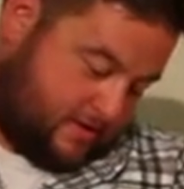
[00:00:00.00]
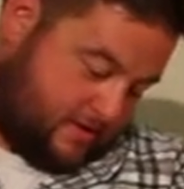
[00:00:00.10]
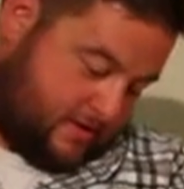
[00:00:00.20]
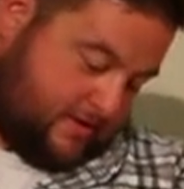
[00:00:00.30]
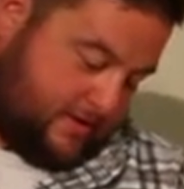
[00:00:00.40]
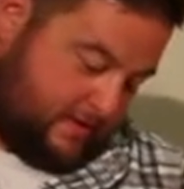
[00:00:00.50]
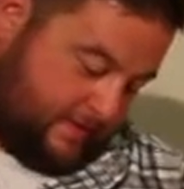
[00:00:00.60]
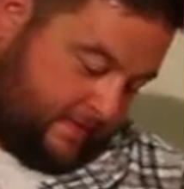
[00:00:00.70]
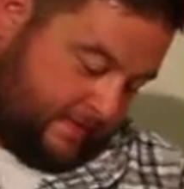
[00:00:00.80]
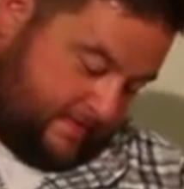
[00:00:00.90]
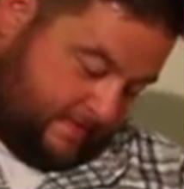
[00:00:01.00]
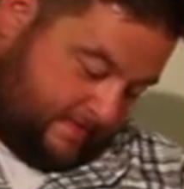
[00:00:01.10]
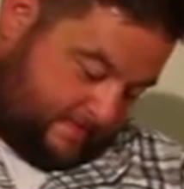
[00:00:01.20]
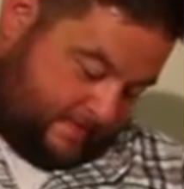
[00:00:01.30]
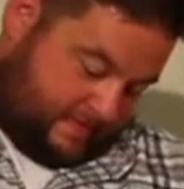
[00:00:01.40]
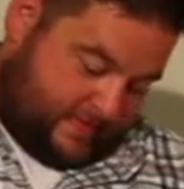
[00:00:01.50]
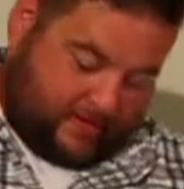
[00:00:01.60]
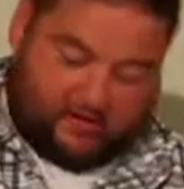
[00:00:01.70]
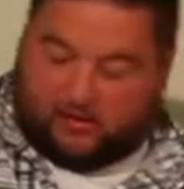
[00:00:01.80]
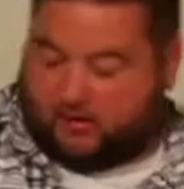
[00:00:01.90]

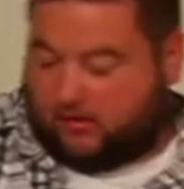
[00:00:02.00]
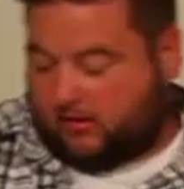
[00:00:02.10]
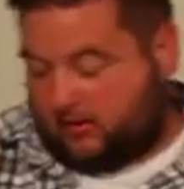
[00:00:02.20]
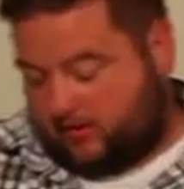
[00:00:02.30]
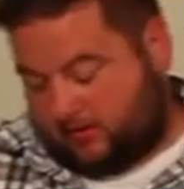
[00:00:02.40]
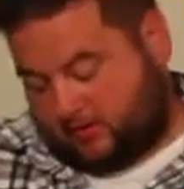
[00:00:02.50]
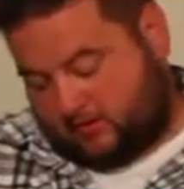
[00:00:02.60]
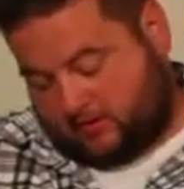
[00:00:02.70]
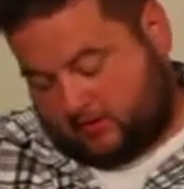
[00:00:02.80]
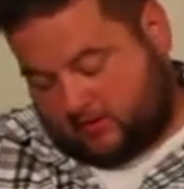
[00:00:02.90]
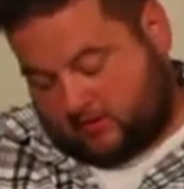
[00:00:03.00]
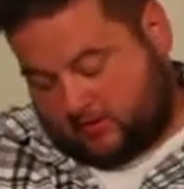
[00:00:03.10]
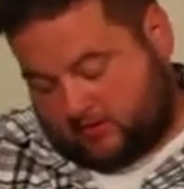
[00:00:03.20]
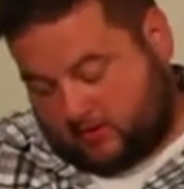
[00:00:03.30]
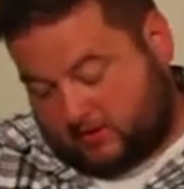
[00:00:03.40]
No one is speaking in this clip.